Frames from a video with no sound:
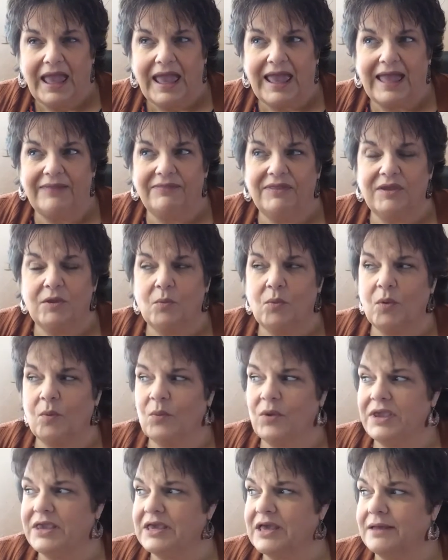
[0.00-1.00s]
And then when
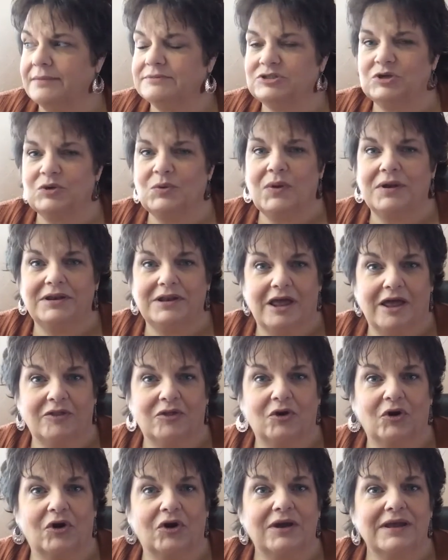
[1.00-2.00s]
we come to
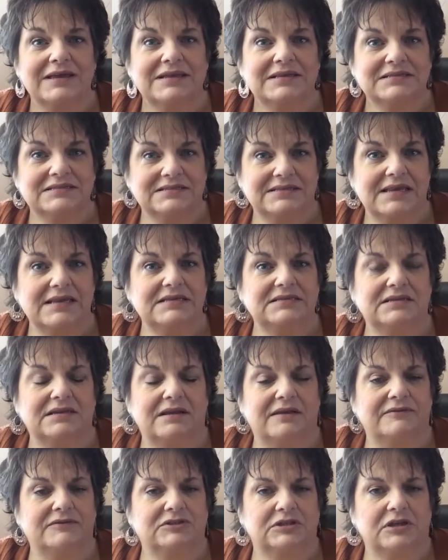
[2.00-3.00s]
another season
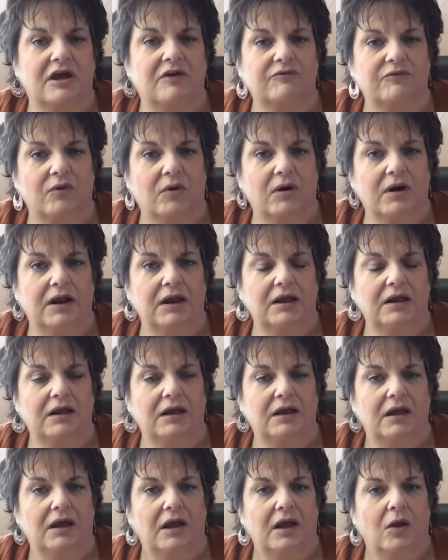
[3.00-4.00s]
of suffering,
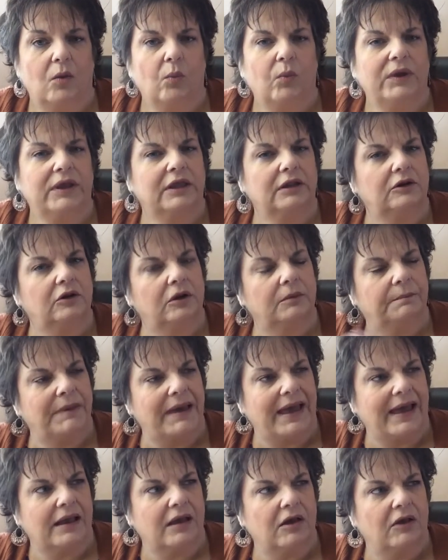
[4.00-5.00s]
we can look
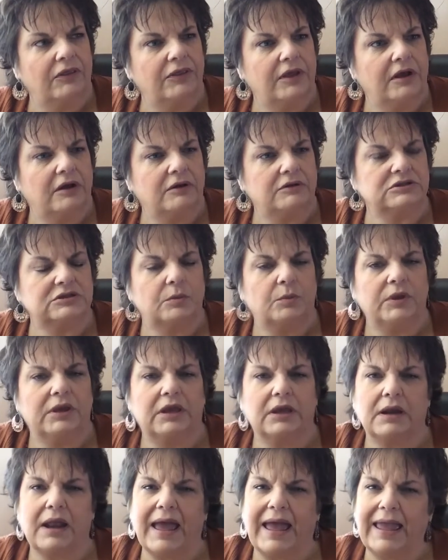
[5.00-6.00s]
back on those and we
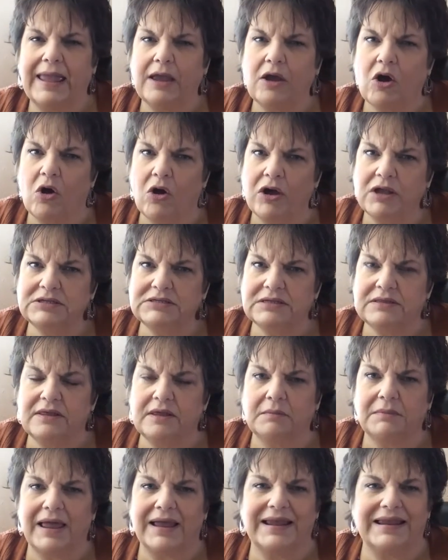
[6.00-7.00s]
can hang on to
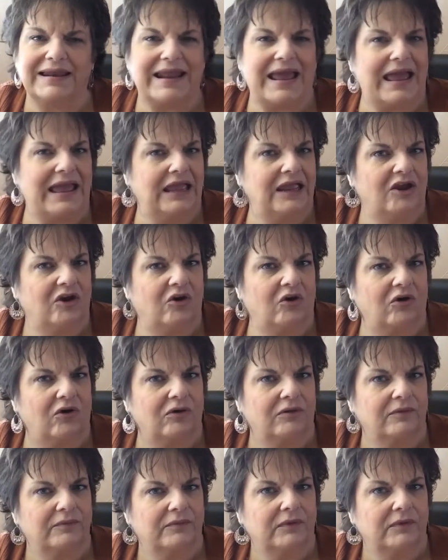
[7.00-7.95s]
them like an anchor,